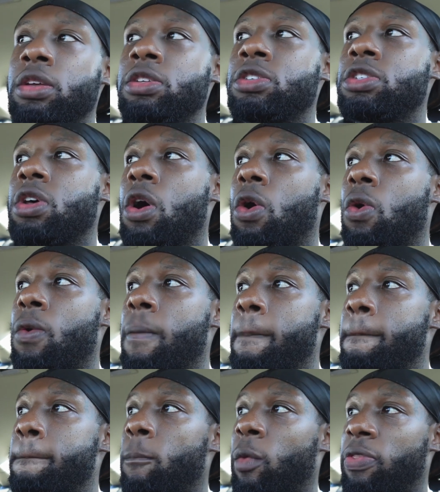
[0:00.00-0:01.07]
So,
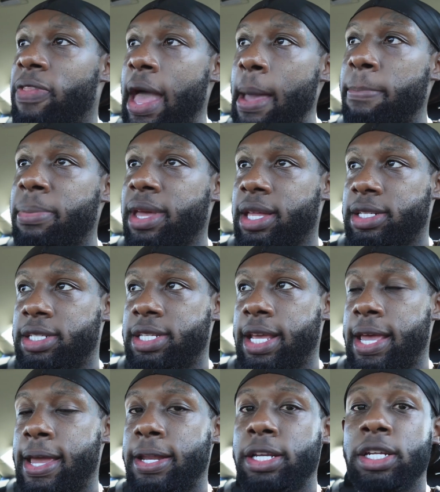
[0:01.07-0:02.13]
with that being
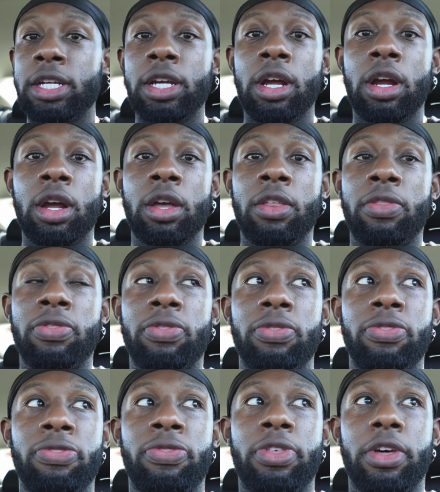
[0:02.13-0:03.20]
said,
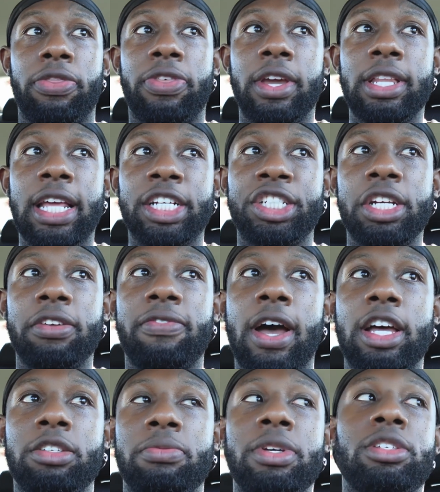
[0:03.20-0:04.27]
the thing that she
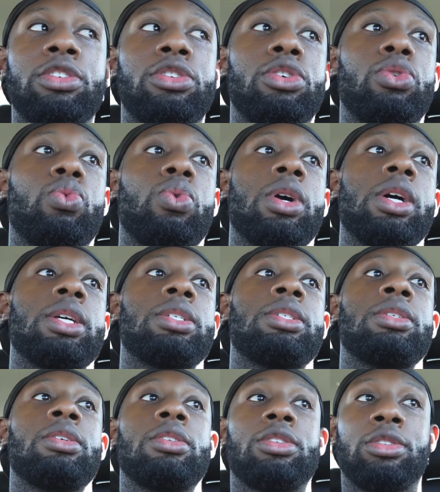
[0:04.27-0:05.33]
advised me to do
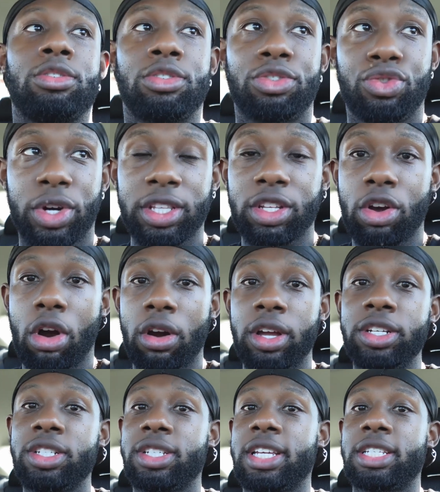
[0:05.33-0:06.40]
was trade the car in
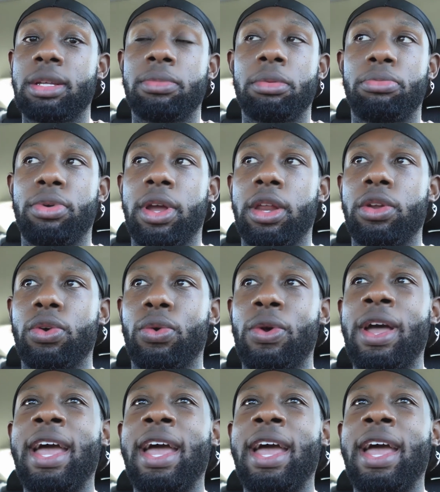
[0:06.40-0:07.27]
and just get something brand new.